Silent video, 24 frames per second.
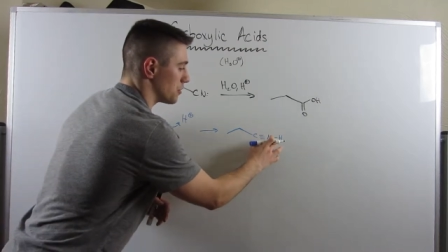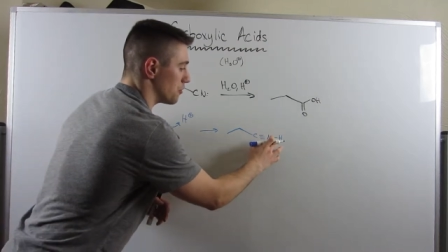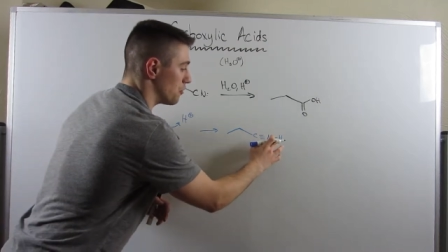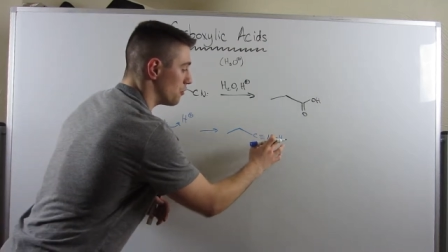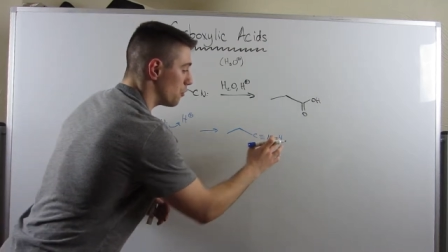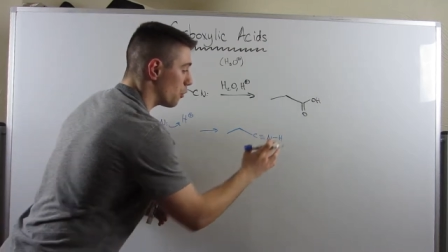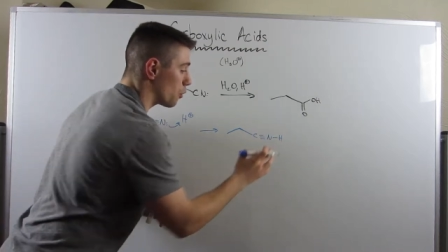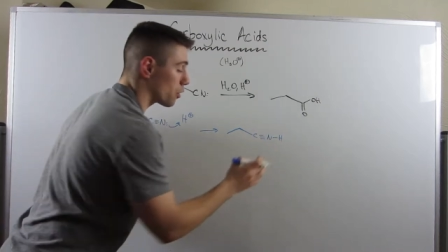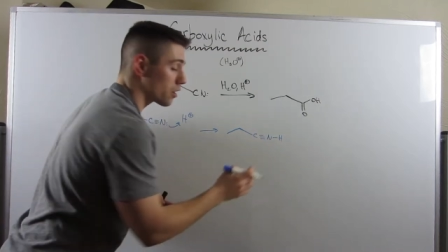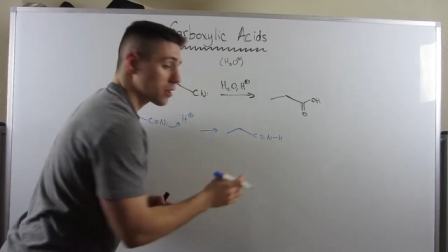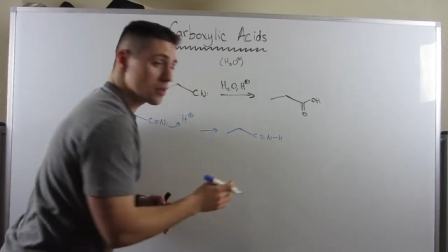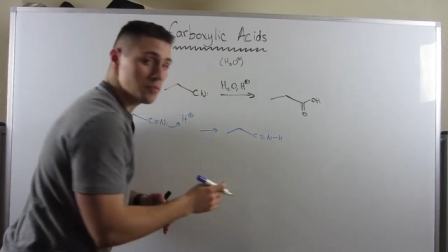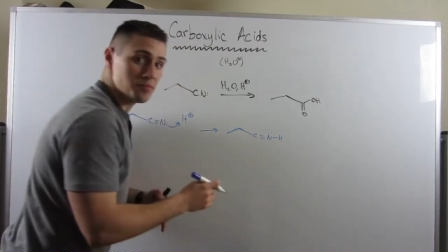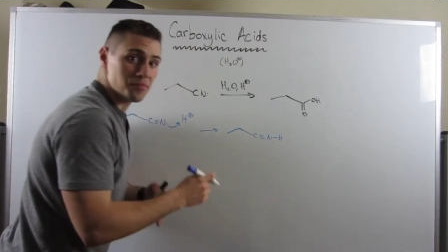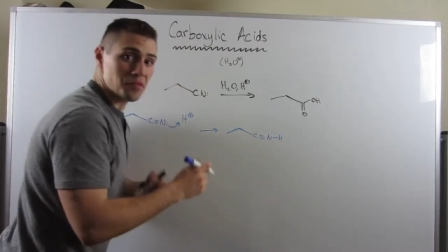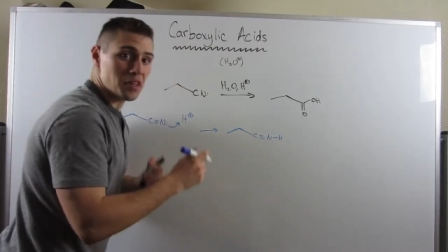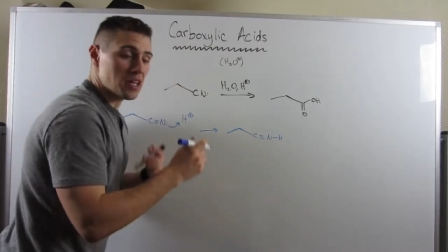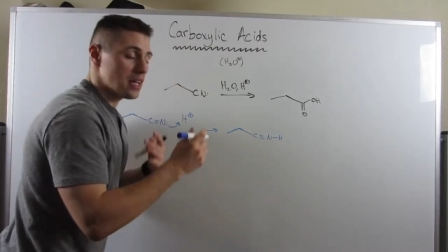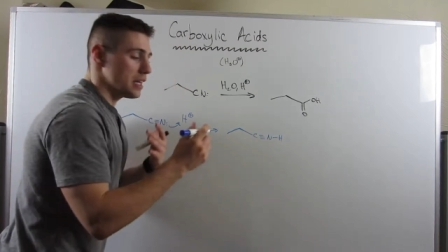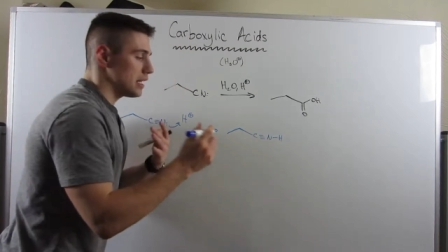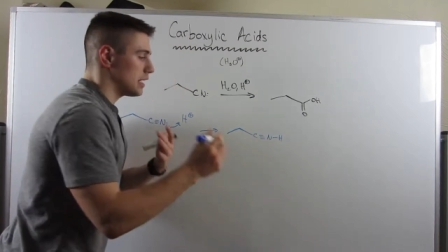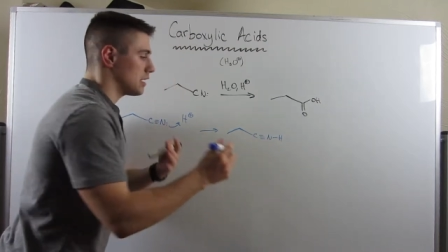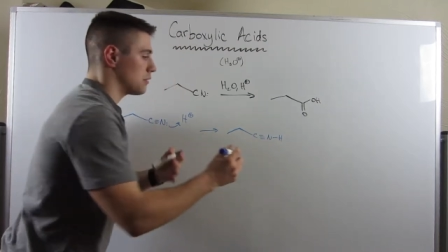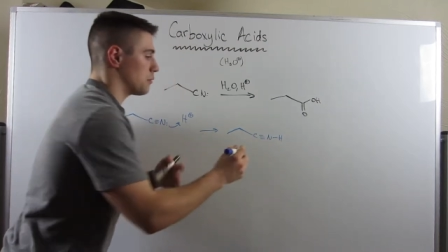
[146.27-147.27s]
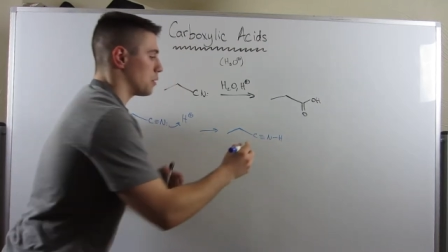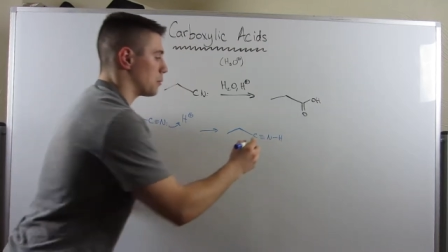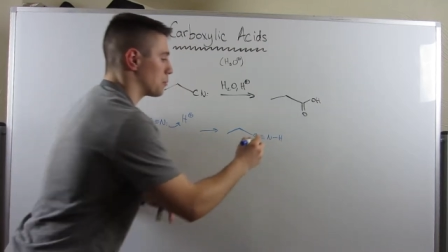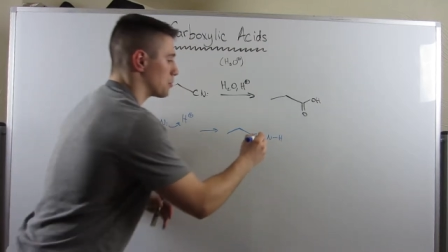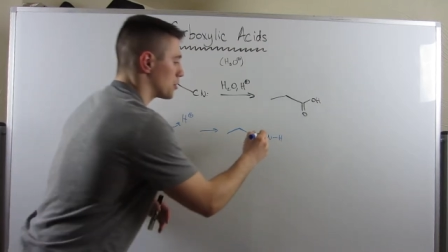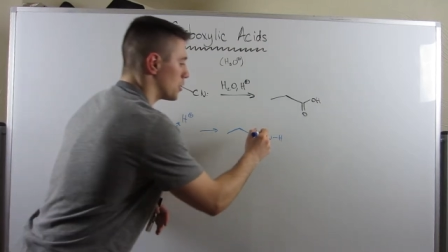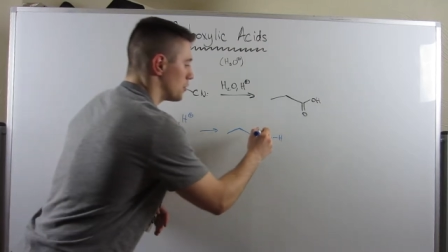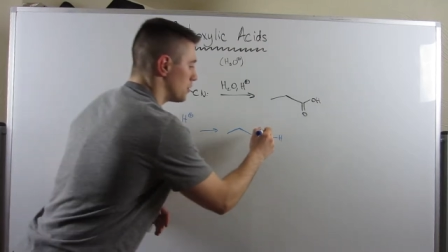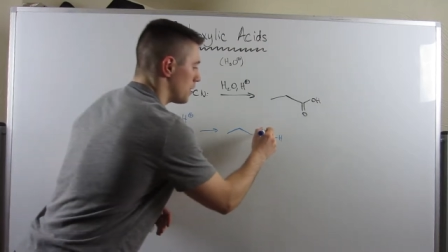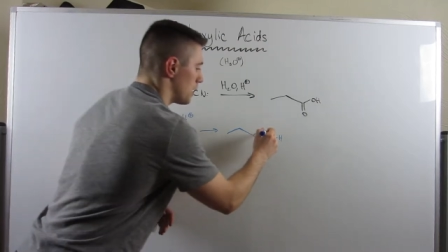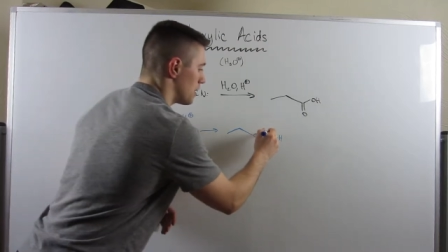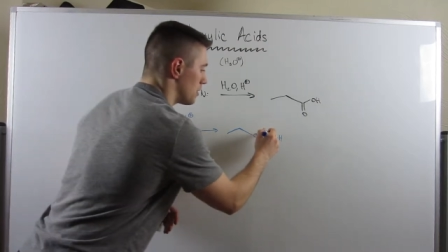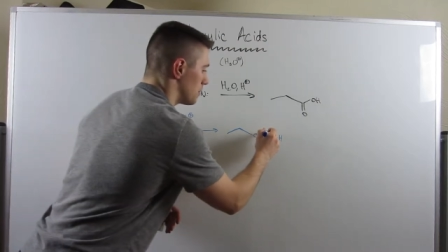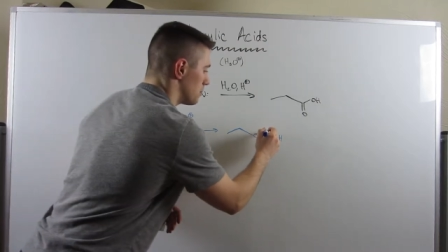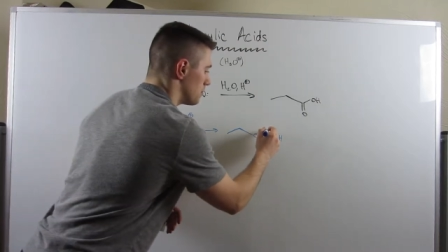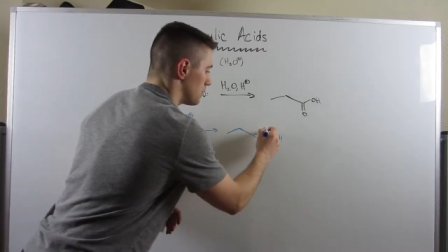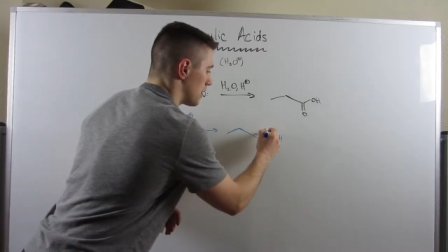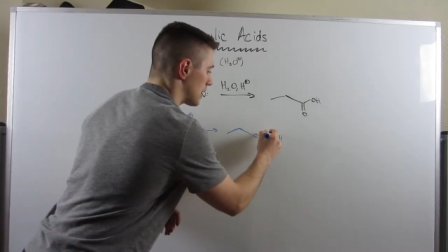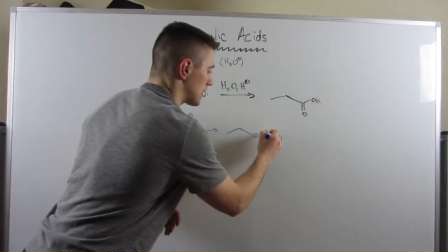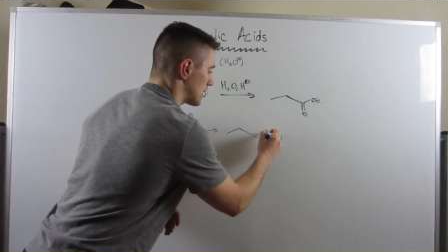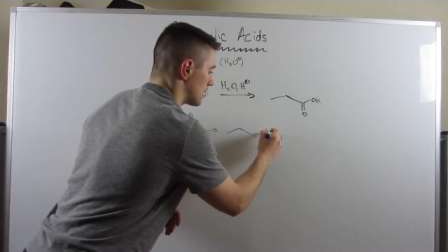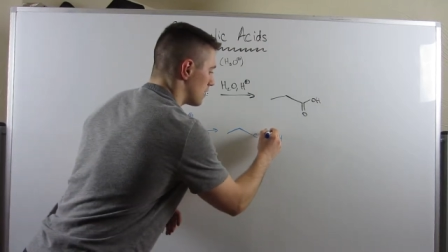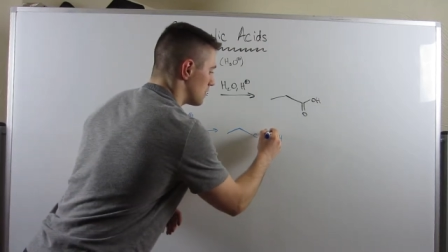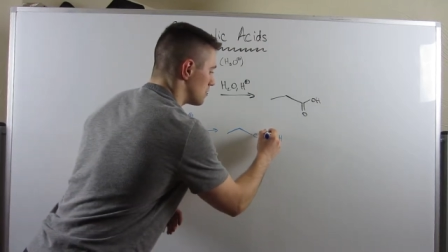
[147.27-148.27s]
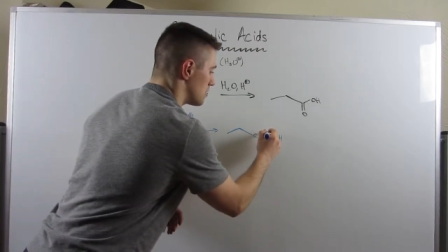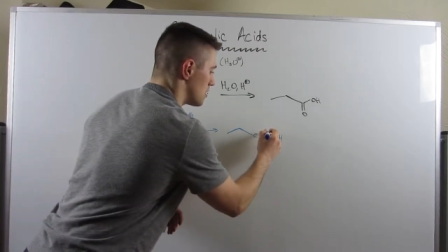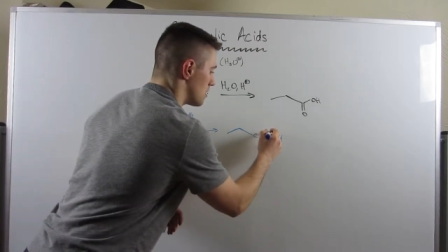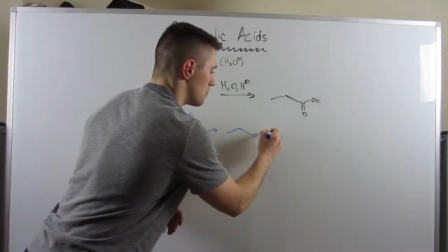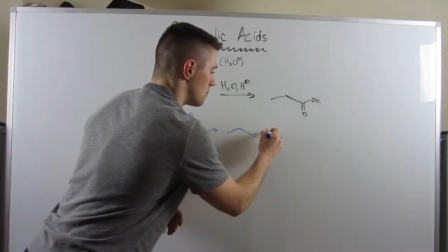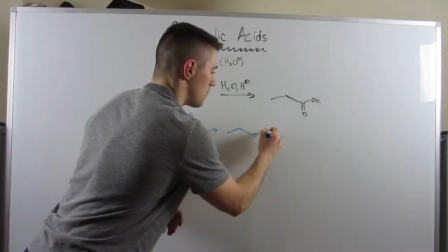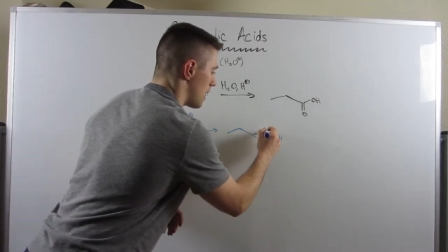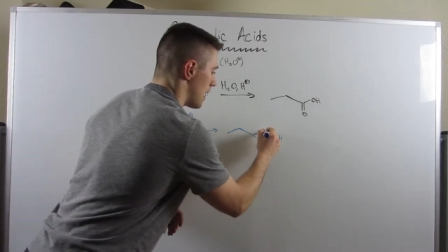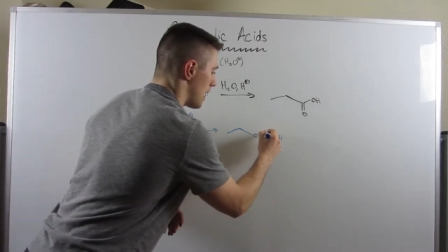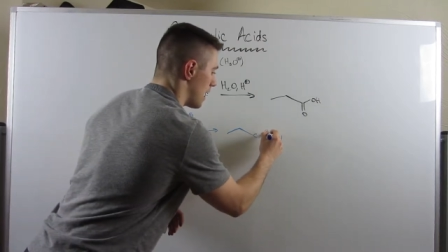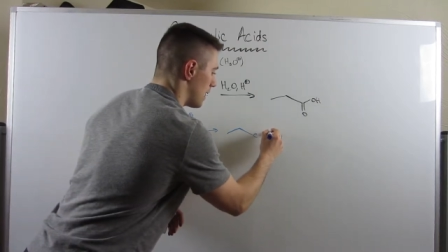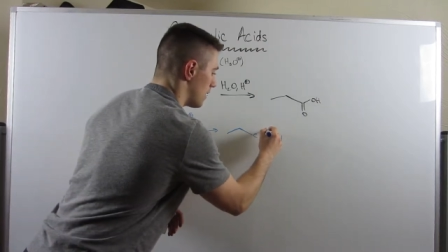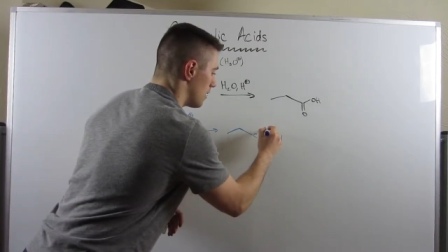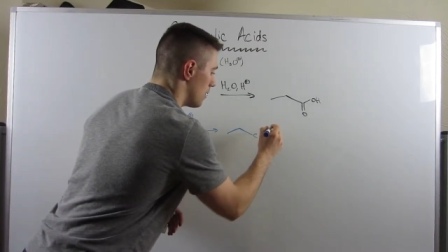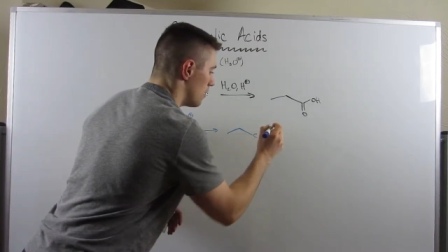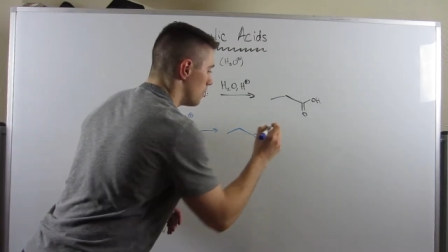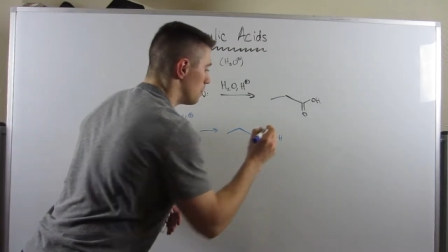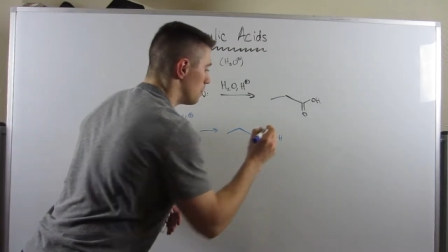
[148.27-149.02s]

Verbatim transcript: four. We protonate him, that gives him a